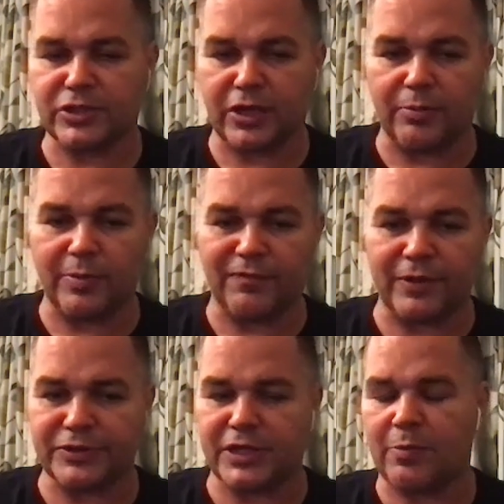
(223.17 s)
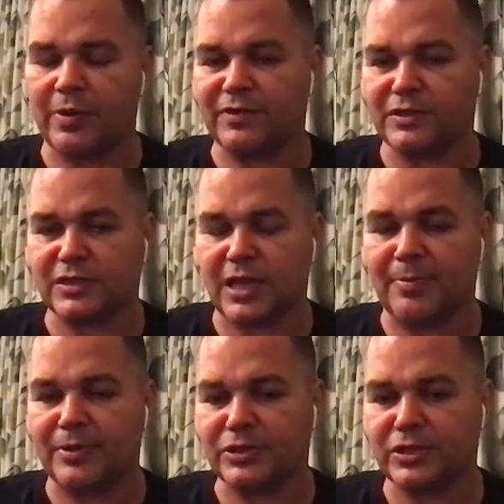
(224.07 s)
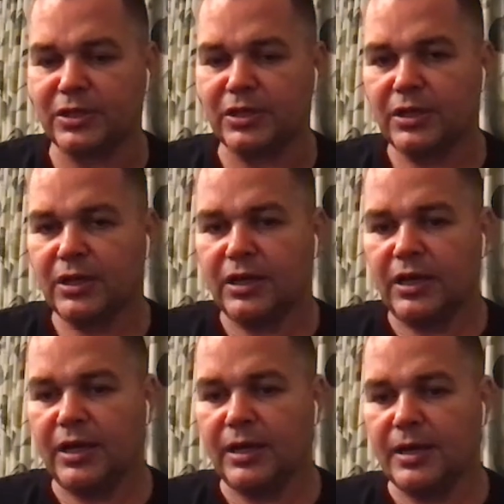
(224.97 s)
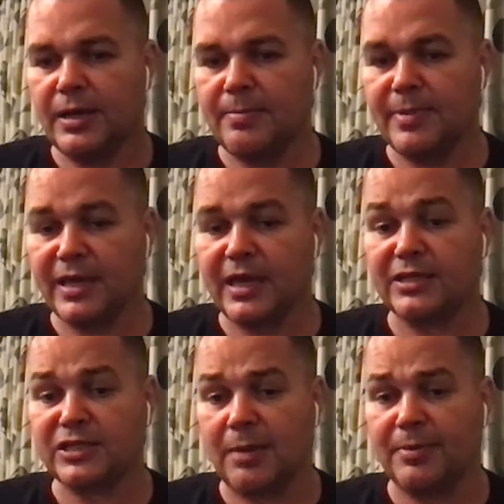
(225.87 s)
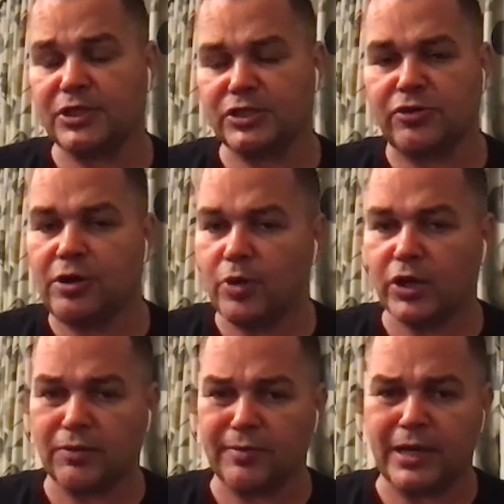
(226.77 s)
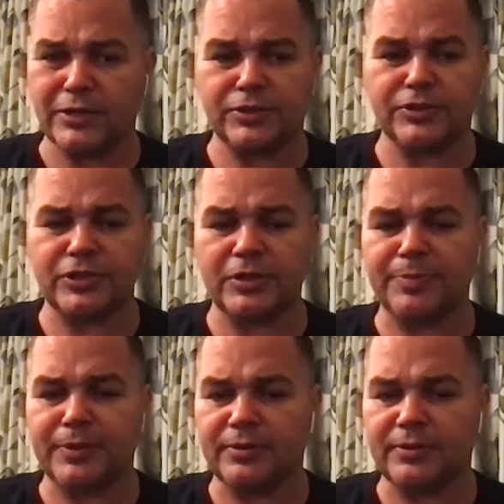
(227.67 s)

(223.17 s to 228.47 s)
So we feel as though we've established and can establish a strong working relationship.